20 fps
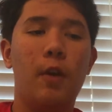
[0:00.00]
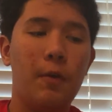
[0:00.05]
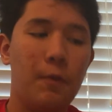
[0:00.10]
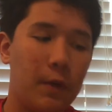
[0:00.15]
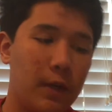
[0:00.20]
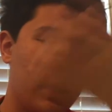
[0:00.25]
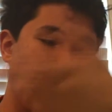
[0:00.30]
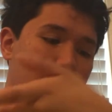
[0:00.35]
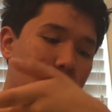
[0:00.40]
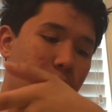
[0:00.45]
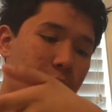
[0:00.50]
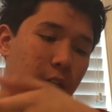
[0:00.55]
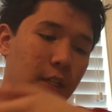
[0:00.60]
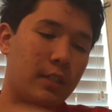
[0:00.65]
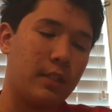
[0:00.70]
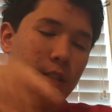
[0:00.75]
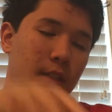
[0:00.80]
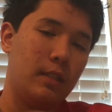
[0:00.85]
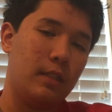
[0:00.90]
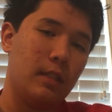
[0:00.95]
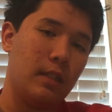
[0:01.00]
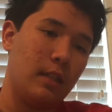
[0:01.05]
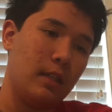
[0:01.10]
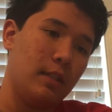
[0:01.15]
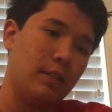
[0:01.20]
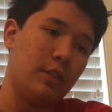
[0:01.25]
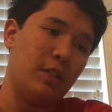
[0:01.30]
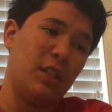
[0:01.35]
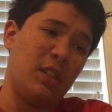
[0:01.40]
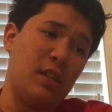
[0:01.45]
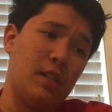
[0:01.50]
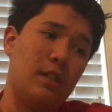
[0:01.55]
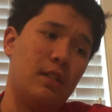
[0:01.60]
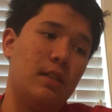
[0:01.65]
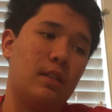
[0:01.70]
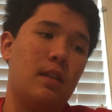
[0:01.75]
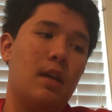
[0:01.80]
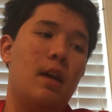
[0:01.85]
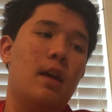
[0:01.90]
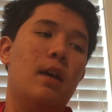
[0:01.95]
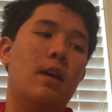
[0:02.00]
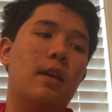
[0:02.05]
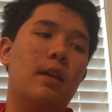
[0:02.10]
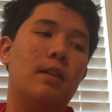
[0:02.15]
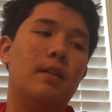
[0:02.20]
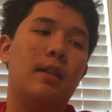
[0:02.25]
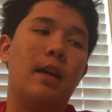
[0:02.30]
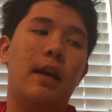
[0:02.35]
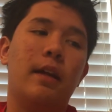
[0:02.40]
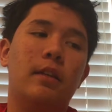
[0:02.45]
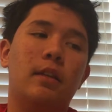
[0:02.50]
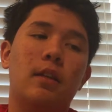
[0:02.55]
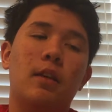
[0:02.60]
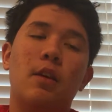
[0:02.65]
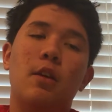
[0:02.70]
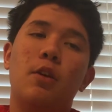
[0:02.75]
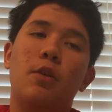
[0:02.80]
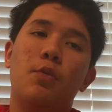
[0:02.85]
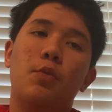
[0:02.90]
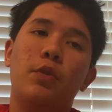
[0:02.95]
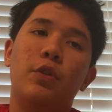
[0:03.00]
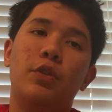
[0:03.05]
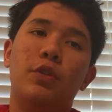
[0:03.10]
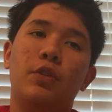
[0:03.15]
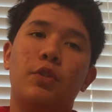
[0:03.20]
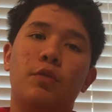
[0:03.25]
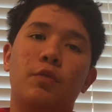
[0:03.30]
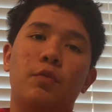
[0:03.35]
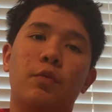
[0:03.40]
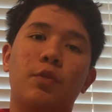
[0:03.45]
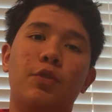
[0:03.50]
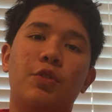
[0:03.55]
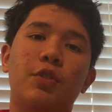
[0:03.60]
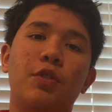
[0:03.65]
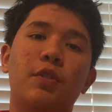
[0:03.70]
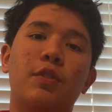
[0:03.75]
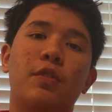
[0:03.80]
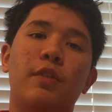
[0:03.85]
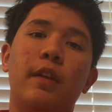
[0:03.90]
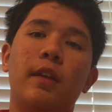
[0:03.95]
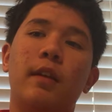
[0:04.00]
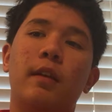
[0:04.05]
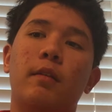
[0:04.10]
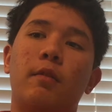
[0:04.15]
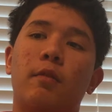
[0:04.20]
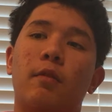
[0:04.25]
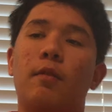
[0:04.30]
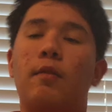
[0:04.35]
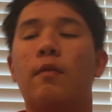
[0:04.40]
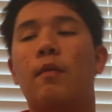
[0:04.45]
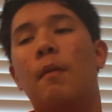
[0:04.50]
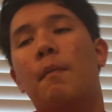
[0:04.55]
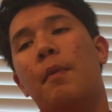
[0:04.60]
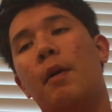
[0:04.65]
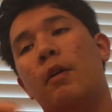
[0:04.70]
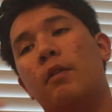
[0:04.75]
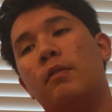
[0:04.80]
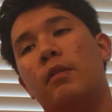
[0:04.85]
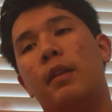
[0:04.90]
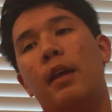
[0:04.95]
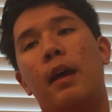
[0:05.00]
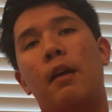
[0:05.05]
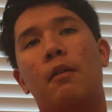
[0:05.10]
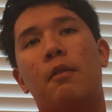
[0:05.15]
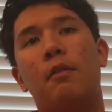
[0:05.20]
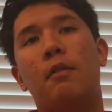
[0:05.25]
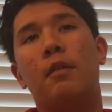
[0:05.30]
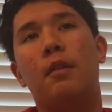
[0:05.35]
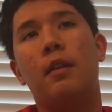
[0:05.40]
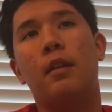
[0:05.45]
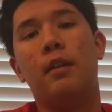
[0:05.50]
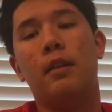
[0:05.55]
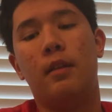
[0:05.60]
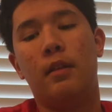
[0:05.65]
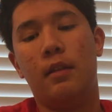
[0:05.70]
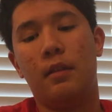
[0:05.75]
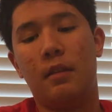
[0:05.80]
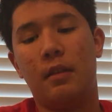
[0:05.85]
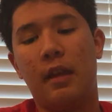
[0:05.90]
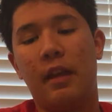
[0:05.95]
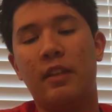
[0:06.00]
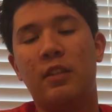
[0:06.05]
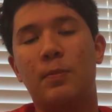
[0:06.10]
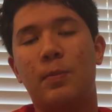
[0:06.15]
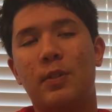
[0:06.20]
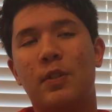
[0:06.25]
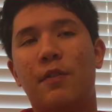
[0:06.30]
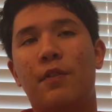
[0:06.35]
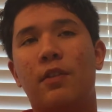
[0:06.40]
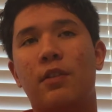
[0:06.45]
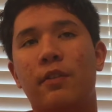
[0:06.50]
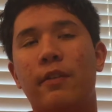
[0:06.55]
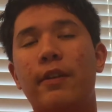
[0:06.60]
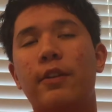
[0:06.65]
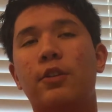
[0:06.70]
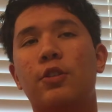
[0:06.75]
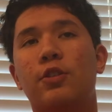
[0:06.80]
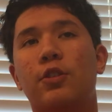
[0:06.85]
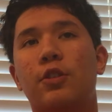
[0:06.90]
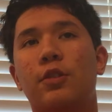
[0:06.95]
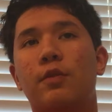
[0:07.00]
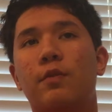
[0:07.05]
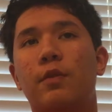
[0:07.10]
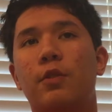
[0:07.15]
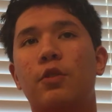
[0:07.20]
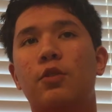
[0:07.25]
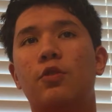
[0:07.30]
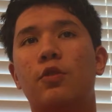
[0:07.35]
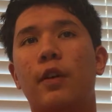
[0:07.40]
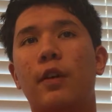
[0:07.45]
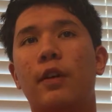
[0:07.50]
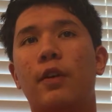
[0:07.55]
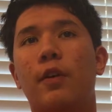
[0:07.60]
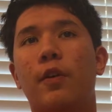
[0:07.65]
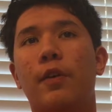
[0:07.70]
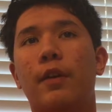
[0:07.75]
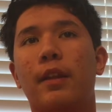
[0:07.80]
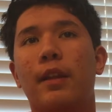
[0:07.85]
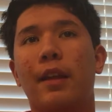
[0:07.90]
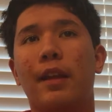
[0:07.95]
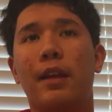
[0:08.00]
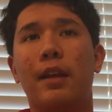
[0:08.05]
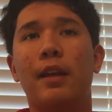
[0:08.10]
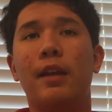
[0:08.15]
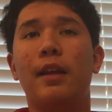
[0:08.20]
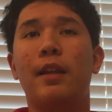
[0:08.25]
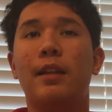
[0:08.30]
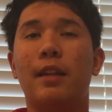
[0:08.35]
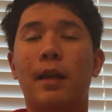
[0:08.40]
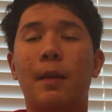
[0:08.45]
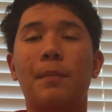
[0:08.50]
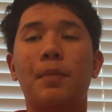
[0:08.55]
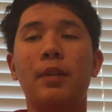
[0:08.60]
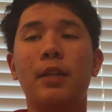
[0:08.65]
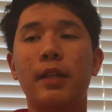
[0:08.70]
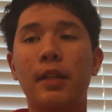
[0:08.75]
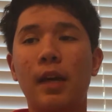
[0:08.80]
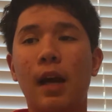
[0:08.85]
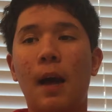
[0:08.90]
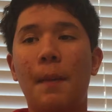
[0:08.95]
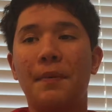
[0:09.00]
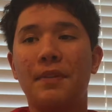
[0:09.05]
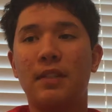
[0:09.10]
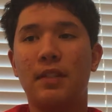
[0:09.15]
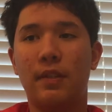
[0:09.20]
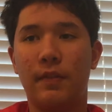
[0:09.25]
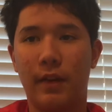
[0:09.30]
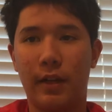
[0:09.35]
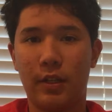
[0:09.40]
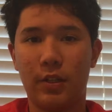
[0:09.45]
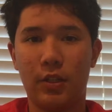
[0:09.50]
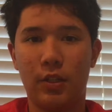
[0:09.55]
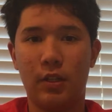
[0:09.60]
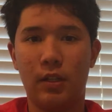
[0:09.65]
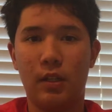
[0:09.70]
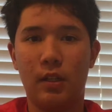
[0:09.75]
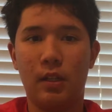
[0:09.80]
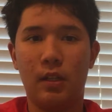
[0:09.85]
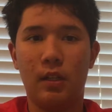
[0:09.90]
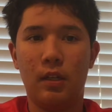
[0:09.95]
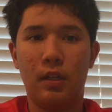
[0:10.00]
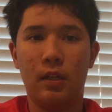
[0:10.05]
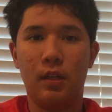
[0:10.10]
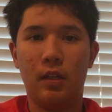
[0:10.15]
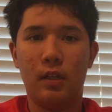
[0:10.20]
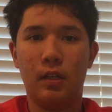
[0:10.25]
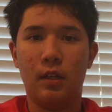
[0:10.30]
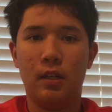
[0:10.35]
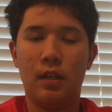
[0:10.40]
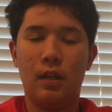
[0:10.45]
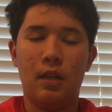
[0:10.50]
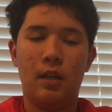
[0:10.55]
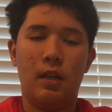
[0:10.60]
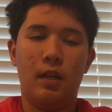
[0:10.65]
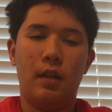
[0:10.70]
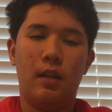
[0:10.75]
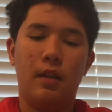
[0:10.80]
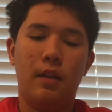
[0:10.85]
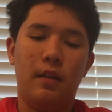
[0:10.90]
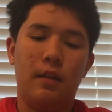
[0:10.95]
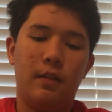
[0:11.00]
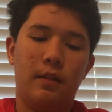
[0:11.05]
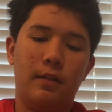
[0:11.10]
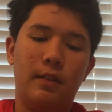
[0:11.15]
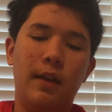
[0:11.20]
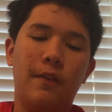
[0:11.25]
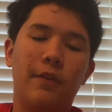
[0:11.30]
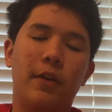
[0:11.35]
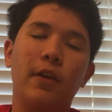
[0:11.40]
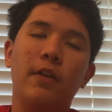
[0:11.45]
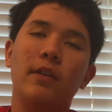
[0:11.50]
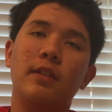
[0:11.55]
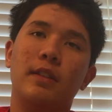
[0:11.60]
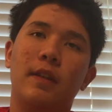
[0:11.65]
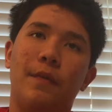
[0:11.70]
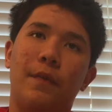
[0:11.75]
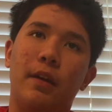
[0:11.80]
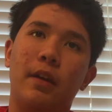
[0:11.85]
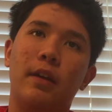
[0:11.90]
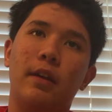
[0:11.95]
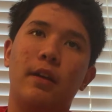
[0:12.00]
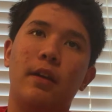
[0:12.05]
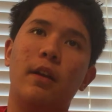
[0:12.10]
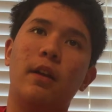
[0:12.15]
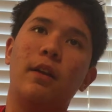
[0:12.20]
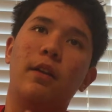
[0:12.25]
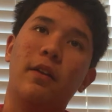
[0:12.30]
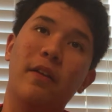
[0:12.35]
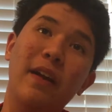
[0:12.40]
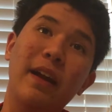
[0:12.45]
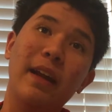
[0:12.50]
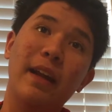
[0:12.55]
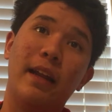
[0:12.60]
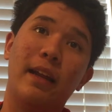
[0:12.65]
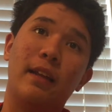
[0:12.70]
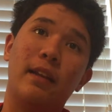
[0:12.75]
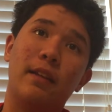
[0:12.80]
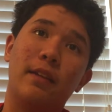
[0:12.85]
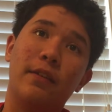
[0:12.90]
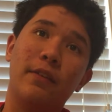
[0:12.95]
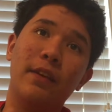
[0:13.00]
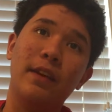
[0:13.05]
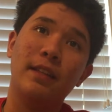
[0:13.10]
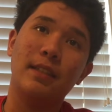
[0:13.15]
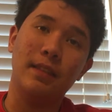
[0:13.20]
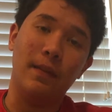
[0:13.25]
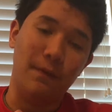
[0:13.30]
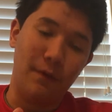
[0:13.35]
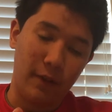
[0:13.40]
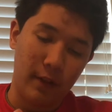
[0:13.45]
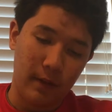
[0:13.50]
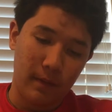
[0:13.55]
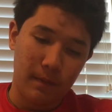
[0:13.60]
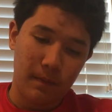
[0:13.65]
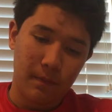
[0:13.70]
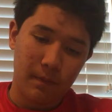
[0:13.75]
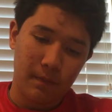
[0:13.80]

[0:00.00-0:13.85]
And what he suggests is that we shouldn't think about that in that specific direction. We should try going the completely opposite direction. Instead of killing something, create something.